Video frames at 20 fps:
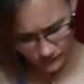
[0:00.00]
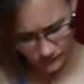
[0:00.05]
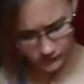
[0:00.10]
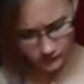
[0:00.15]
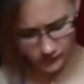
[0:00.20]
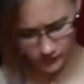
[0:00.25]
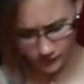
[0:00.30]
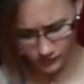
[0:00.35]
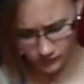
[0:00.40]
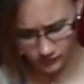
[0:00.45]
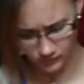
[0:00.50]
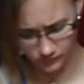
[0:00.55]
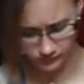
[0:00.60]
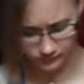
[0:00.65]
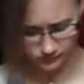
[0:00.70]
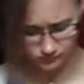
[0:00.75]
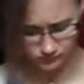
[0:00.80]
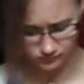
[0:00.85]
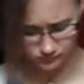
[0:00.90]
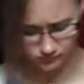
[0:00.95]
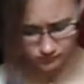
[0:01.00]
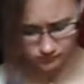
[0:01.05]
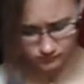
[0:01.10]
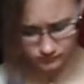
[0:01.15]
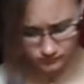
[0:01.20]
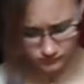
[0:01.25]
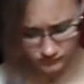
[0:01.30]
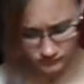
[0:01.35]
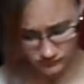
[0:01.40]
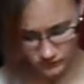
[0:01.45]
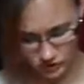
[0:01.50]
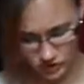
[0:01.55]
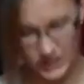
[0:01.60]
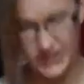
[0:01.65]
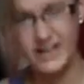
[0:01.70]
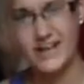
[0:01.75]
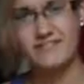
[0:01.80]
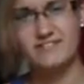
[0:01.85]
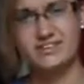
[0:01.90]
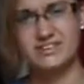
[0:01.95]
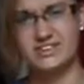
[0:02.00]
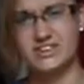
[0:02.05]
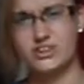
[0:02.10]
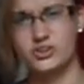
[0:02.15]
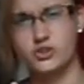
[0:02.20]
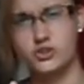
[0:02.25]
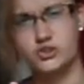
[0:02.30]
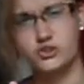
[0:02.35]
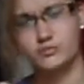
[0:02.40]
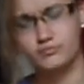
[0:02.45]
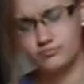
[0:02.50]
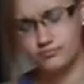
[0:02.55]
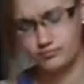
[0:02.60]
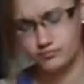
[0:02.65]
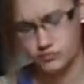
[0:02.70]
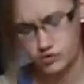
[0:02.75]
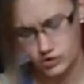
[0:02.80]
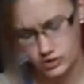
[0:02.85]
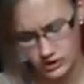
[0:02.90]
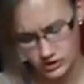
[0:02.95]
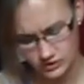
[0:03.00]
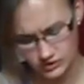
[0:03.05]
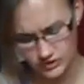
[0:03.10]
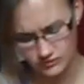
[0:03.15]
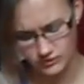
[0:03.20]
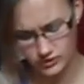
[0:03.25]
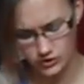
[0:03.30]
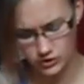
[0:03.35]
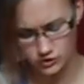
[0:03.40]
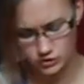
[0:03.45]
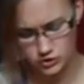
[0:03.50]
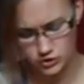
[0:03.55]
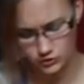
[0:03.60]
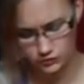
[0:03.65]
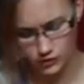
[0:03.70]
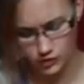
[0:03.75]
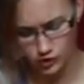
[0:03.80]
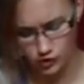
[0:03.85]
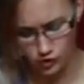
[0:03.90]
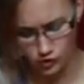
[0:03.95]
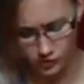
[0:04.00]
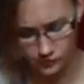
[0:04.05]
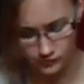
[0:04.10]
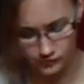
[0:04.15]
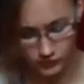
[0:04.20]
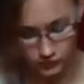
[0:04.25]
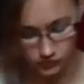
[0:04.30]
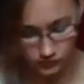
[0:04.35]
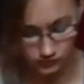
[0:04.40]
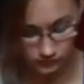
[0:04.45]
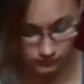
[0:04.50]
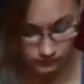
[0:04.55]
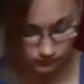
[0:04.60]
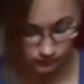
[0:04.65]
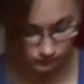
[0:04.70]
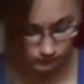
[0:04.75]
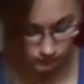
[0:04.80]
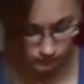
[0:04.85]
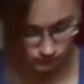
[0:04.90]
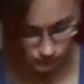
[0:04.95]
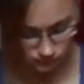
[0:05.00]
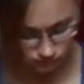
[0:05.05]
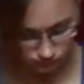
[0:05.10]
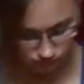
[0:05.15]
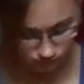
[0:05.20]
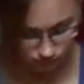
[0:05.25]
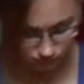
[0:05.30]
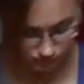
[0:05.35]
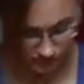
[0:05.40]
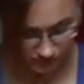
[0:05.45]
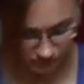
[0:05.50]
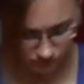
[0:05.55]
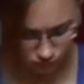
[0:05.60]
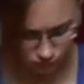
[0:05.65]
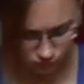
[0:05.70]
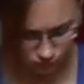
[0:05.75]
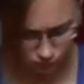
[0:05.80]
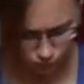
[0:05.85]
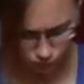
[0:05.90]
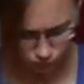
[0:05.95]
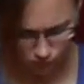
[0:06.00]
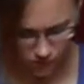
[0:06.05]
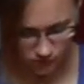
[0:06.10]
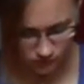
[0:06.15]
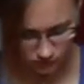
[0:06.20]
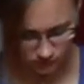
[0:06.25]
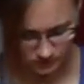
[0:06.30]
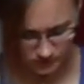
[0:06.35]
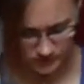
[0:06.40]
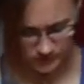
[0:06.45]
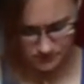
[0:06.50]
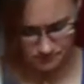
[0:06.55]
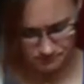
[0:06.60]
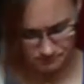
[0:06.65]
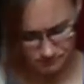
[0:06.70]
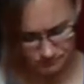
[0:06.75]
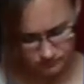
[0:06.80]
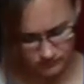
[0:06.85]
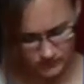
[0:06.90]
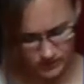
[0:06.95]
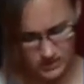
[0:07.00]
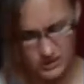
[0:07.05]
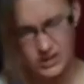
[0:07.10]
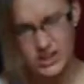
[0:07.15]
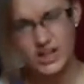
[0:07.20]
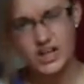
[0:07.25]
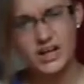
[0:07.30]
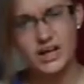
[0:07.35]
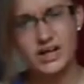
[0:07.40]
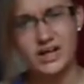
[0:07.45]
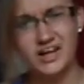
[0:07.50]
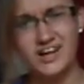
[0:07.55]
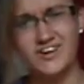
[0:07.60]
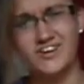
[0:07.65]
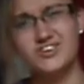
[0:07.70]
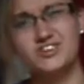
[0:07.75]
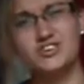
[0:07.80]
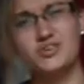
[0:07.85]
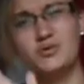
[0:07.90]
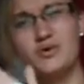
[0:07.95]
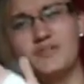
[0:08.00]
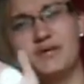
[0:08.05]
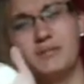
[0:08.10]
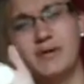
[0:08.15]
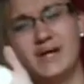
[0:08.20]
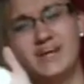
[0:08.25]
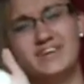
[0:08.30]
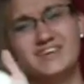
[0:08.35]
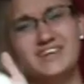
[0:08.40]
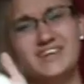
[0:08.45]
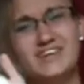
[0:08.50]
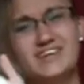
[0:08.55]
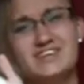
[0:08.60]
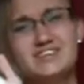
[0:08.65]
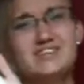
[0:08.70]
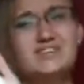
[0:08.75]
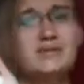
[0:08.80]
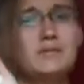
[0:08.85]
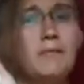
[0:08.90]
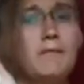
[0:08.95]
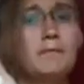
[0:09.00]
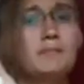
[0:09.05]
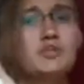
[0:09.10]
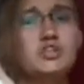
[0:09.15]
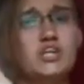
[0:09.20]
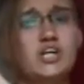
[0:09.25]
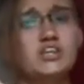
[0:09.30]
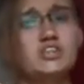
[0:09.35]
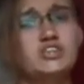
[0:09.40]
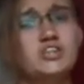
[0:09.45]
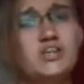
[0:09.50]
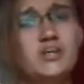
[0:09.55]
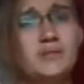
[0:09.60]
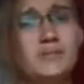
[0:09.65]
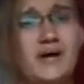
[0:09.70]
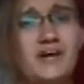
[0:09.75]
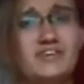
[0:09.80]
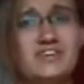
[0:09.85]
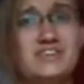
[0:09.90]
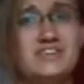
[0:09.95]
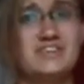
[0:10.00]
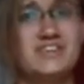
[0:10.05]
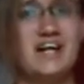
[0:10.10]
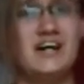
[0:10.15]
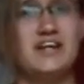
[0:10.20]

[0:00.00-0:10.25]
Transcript: if you go, try have it centered because if you go too far off it'll make it look wonky. And also when you make these, judge it about the